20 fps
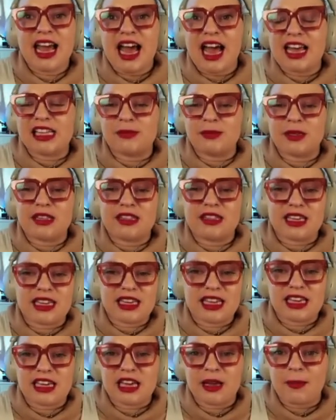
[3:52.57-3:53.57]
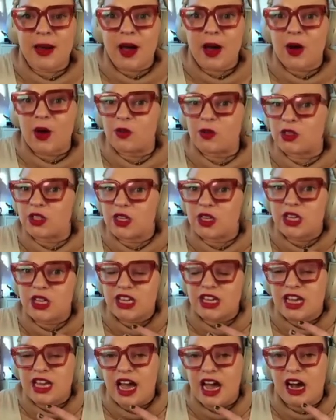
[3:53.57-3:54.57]
has been thinking about
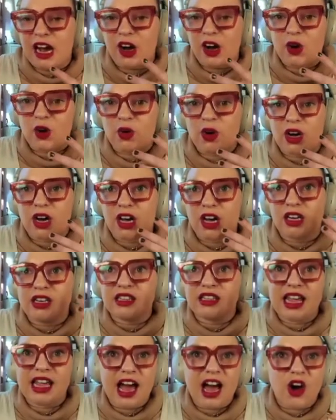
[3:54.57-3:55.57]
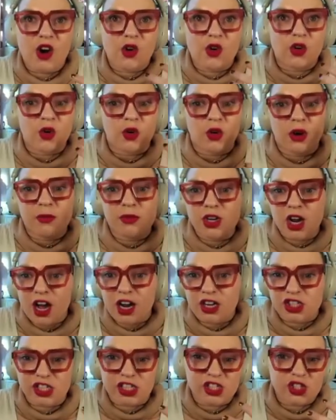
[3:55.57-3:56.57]
how loud or
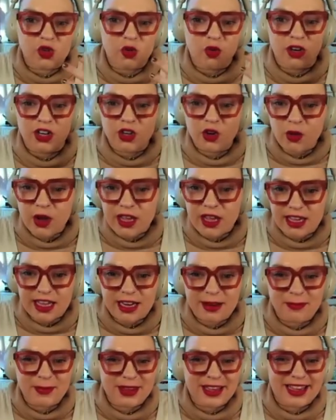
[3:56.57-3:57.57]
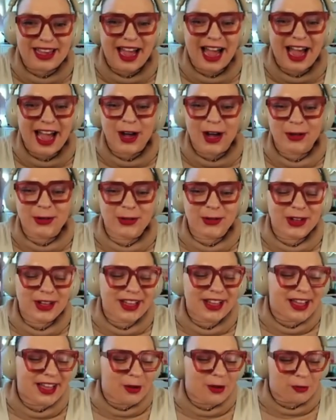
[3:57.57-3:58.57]
obnoxious or annoying can it be, how
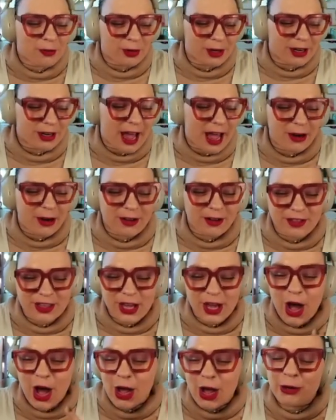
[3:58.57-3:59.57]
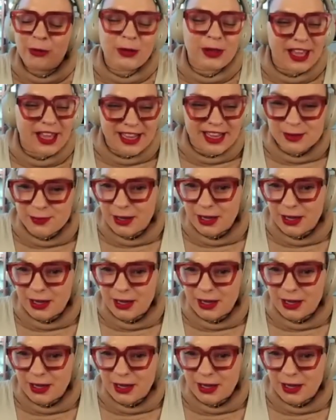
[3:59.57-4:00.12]
we're out of the autoplay has